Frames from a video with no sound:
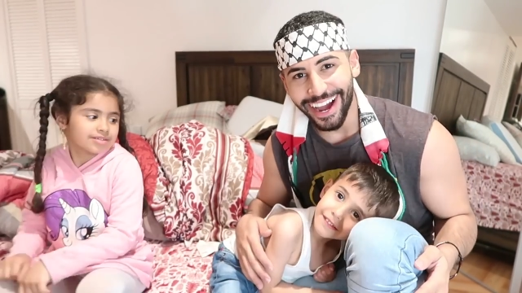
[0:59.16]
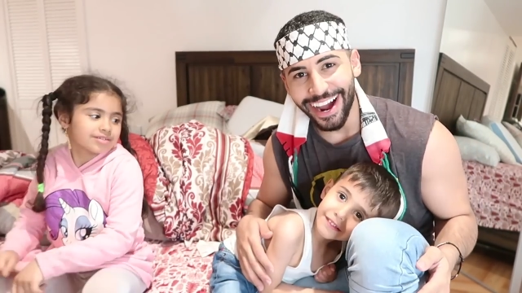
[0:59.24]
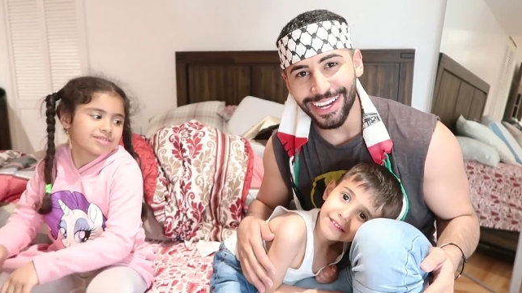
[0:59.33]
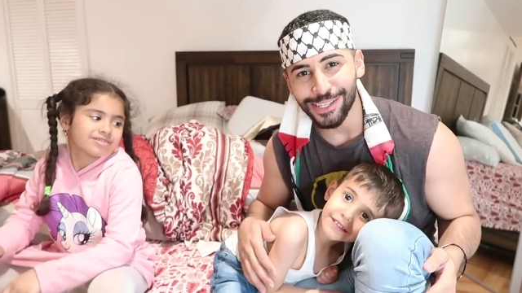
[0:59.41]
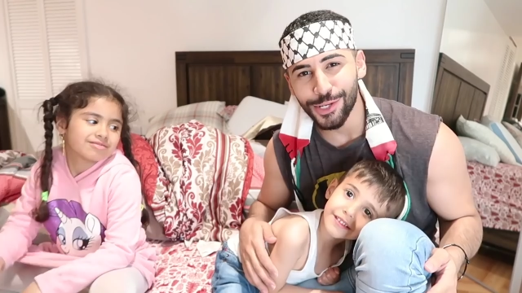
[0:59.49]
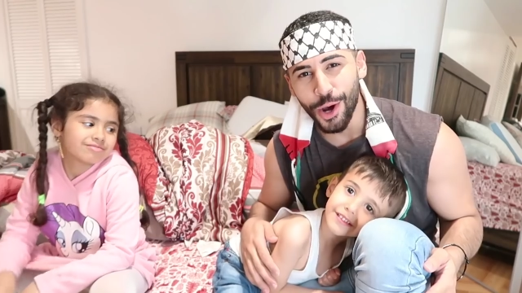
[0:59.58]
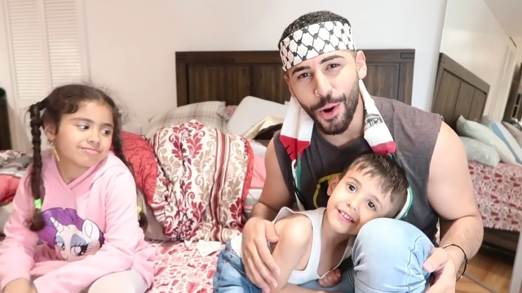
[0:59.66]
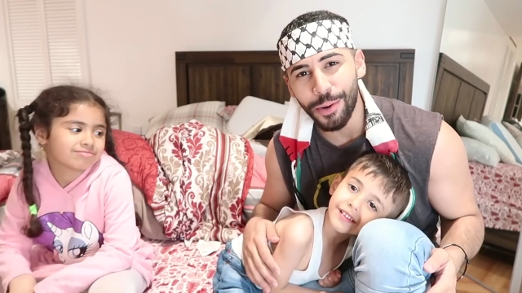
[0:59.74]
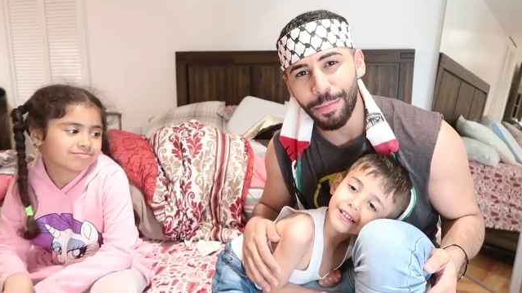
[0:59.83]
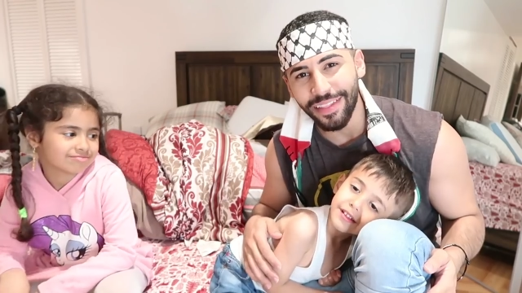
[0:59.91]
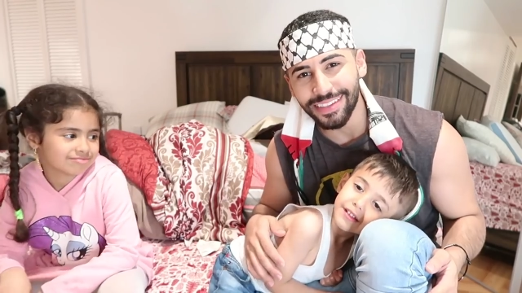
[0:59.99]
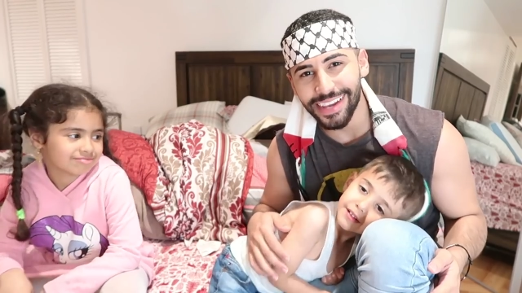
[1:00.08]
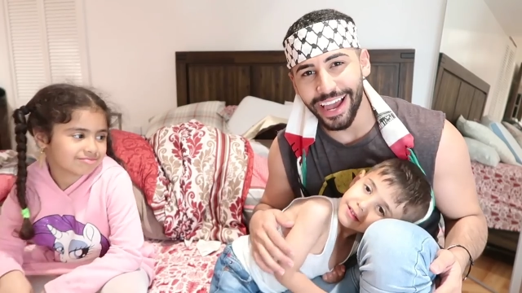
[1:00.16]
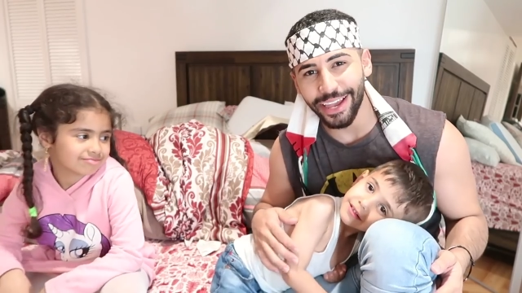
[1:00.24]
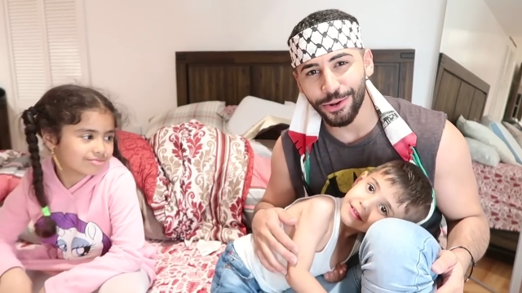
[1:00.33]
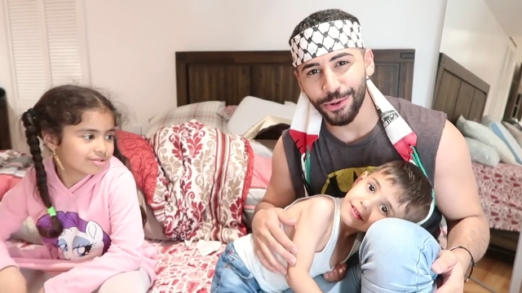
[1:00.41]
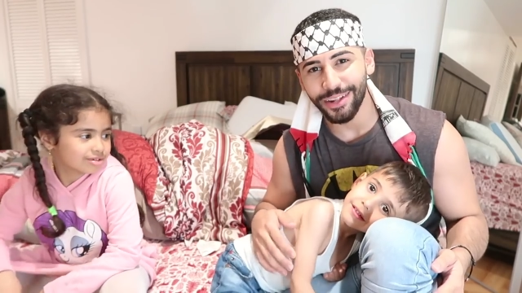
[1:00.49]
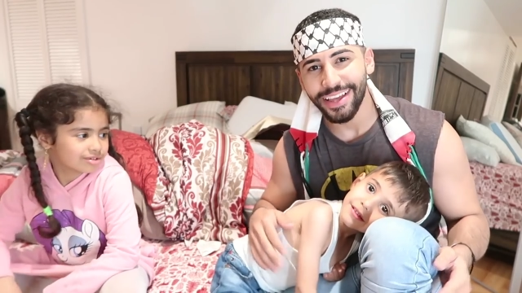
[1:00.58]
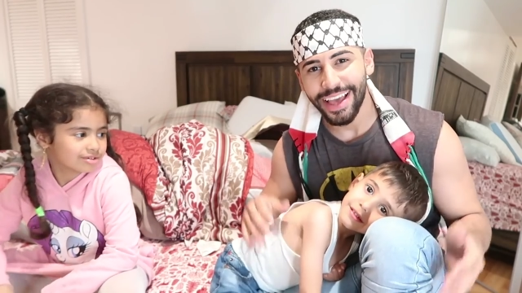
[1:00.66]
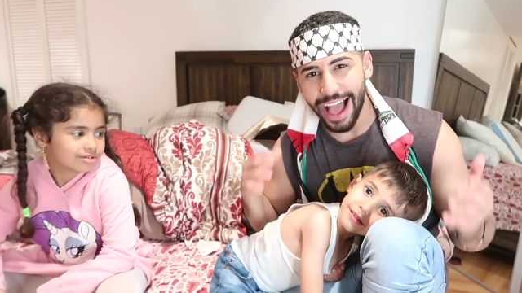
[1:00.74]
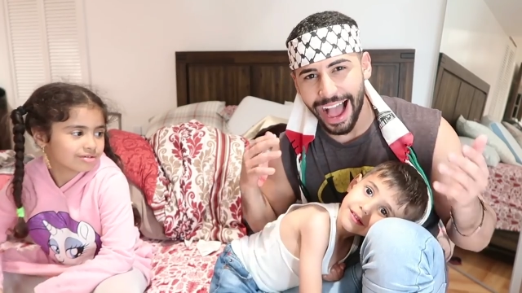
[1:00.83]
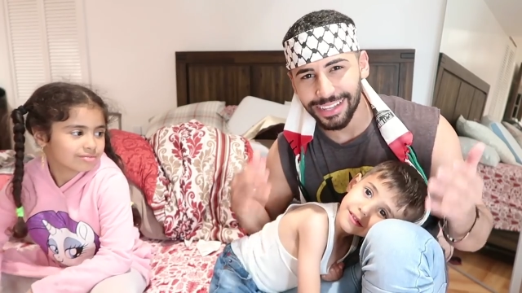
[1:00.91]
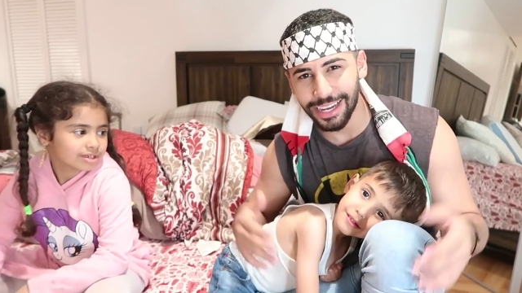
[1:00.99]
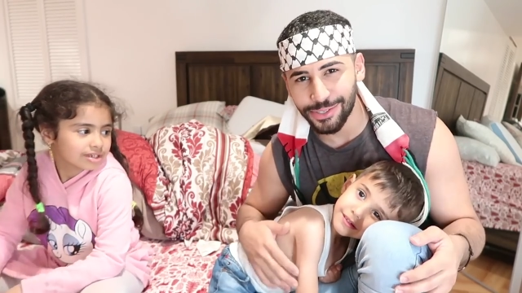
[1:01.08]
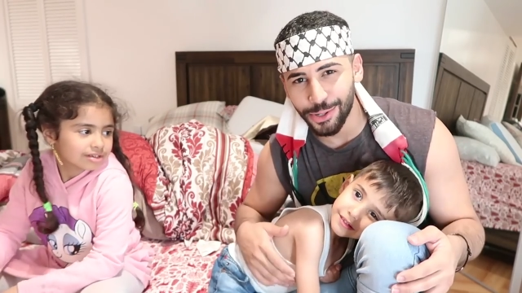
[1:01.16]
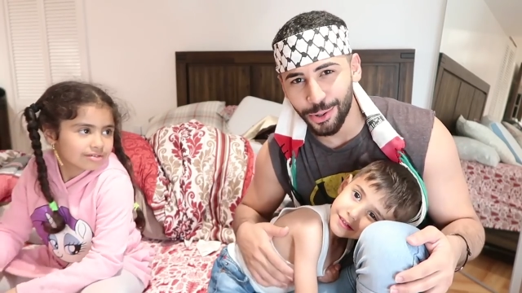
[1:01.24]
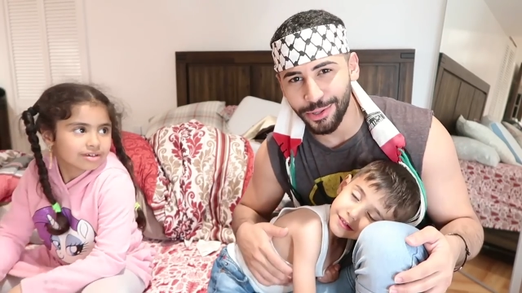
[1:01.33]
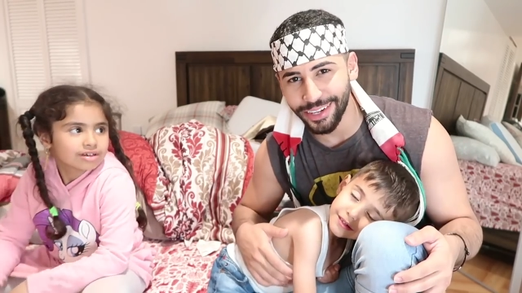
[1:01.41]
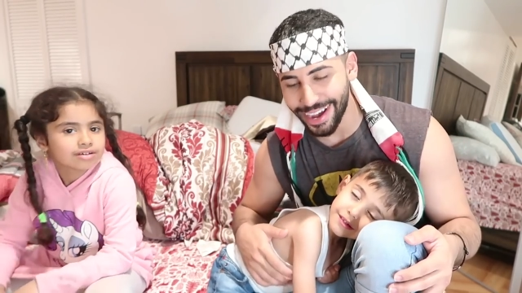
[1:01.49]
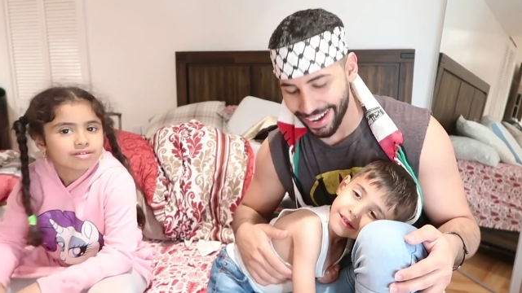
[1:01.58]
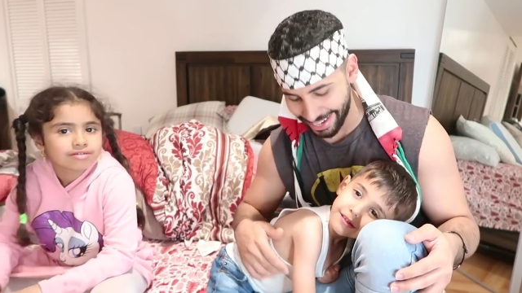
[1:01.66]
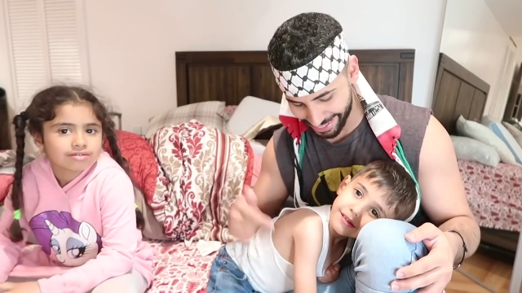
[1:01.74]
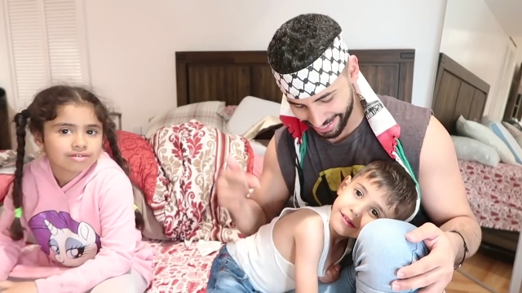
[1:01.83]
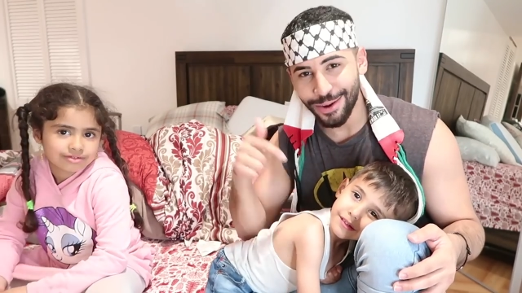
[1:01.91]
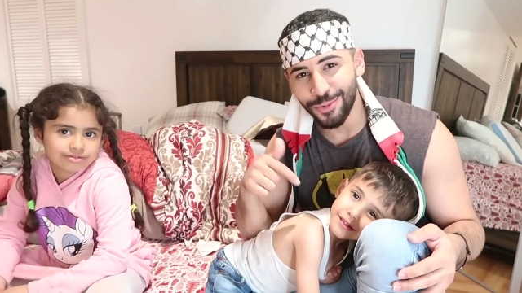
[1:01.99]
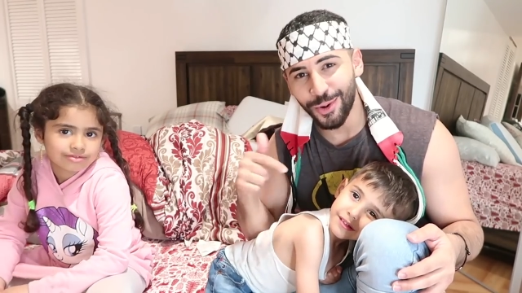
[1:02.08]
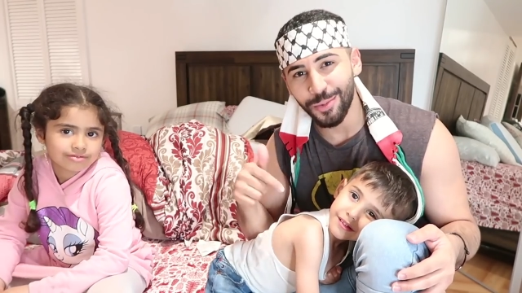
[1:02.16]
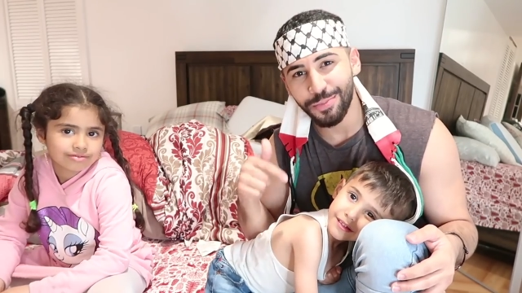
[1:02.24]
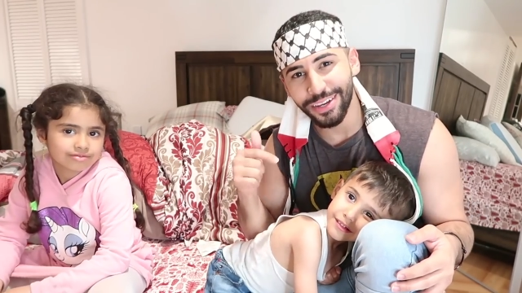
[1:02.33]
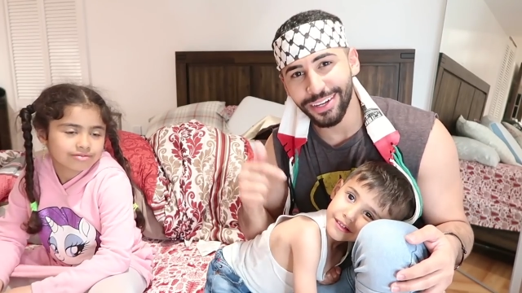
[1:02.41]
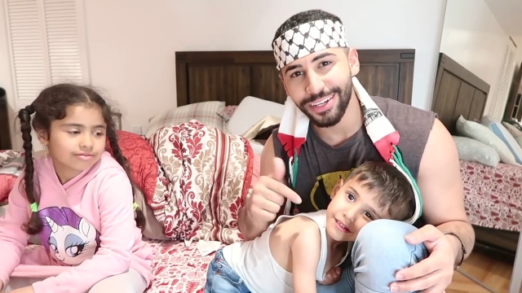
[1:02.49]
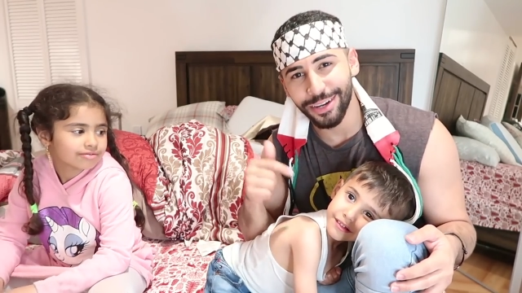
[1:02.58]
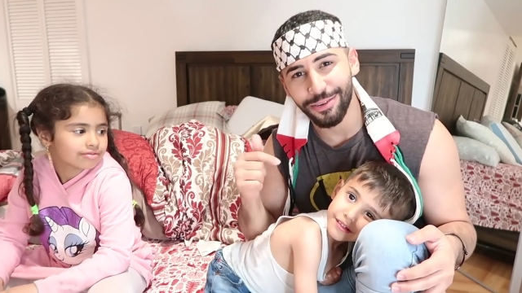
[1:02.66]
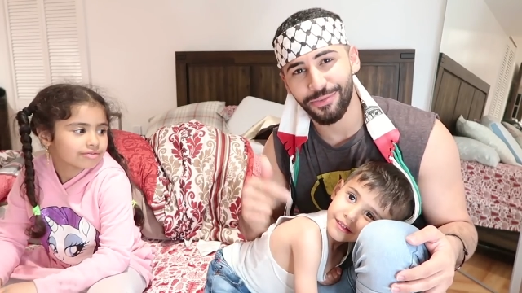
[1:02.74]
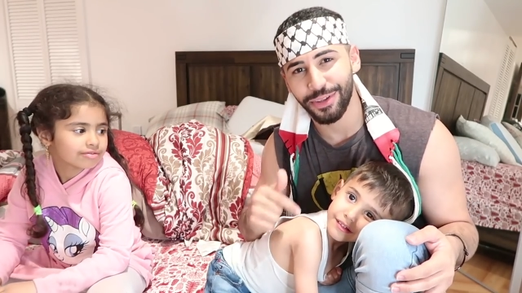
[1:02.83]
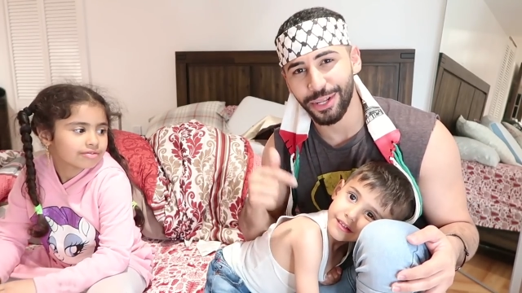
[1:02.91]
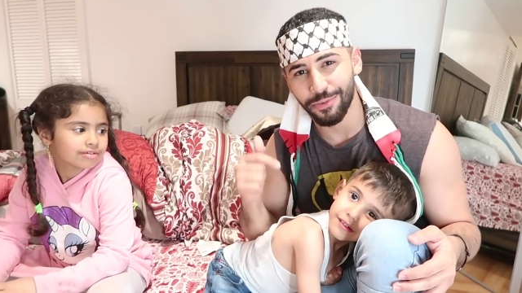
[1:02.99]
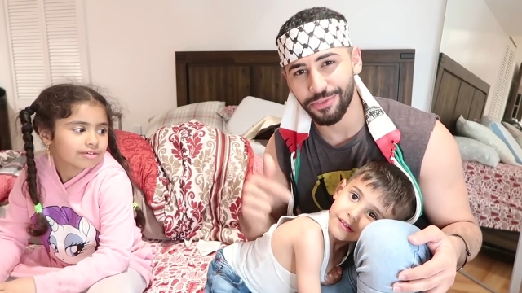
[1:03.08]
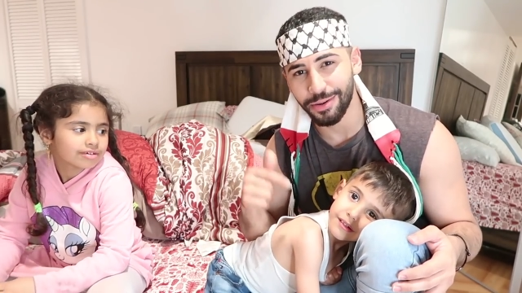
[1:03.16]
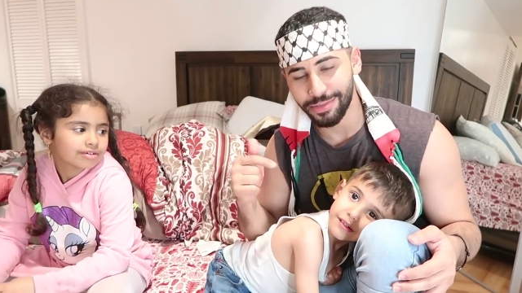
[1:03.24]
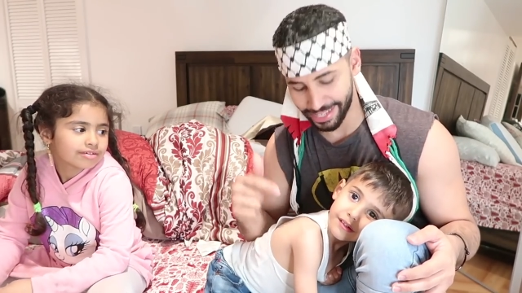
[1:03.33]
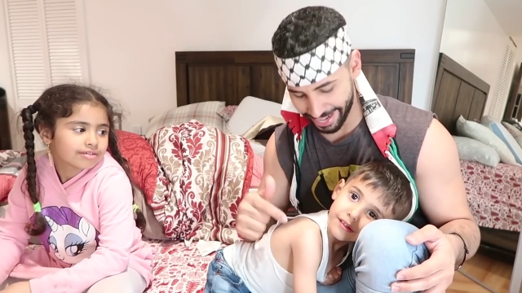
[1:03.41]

Speaker 1: guys, going by the title, as I told you guys, it won't be a good video for him